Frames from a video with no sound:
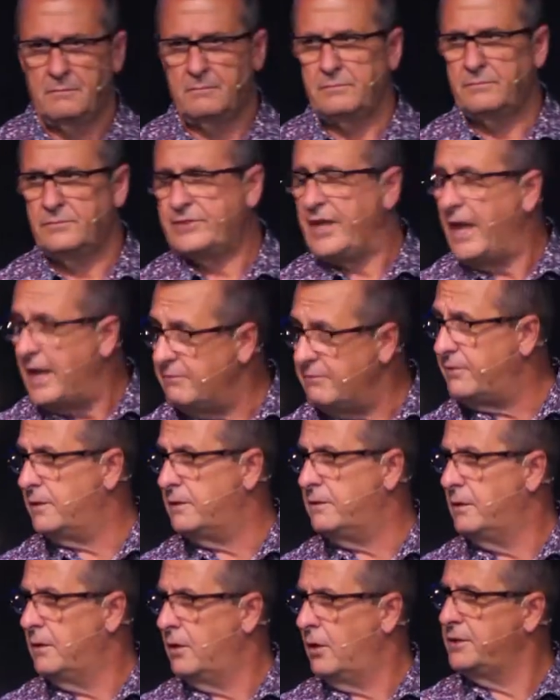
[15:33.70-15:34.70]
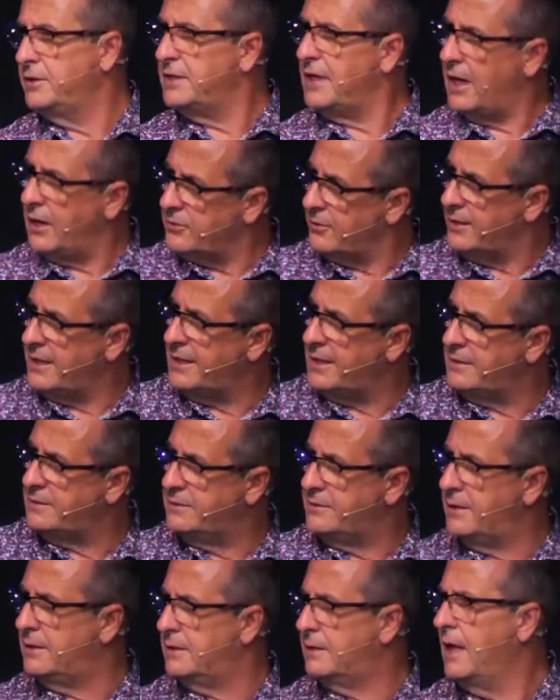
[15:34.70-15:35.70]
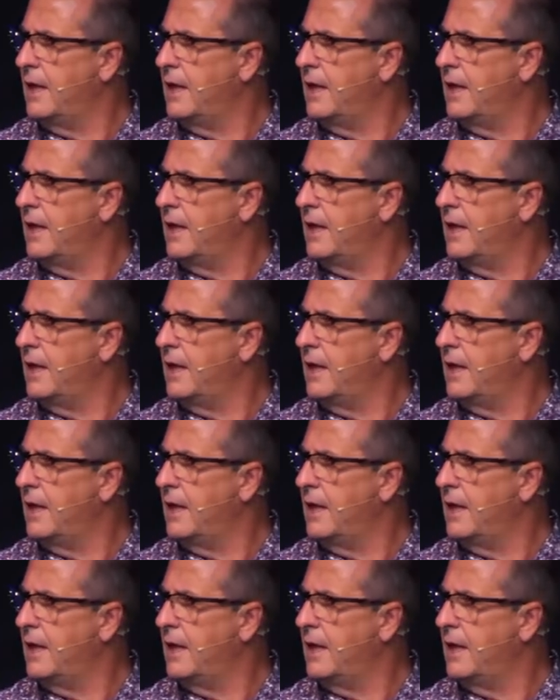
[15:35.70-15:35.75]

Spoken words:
David, on the other hand, didn't.